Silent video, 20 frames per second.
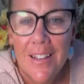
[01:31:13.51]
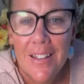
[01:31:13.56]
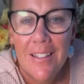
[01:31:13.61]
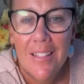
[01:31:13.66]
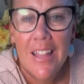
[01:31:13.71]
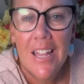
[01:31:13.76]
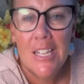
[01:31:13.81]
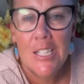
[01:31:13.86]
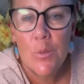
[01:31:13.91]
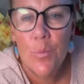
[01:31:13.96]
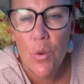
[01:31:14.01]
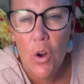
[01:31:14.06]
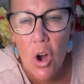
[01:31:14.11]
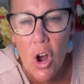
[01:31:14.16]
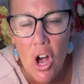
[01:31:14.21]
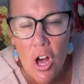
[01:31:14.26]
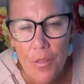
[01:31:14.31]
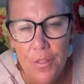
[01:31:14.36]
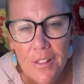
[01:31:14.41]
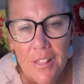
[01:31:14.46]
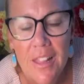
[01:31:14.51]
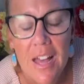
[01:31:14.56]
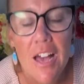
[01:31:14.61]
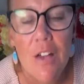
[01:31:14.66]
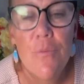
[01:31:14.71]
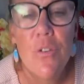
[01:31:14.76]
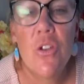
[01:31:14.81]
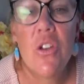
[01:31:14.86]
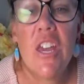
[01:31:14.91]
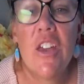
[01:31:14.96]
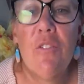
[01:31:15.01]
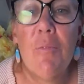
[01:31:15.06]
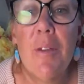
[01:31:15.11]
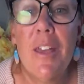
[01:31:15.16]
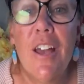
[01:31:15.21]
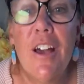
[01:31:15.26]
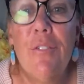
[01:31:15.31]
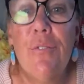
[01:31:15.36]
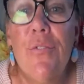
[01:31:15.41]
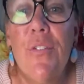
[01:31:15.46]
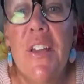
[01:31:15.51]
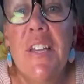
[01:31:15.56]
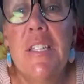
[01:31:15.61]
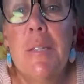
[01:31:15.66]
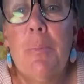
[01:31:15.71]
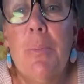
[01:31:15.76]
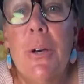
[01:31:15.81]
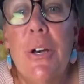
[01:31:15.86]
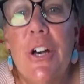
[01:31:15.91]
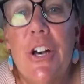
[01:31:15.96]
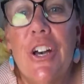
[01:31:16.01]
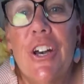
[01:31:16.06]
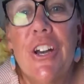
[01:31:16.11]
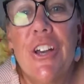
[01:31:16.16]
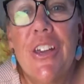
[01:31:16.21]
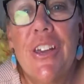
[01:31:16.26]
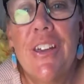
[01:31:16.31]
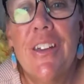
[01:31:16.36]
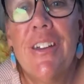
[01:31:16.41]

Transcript: Thanks for all the love you give me on Facebook.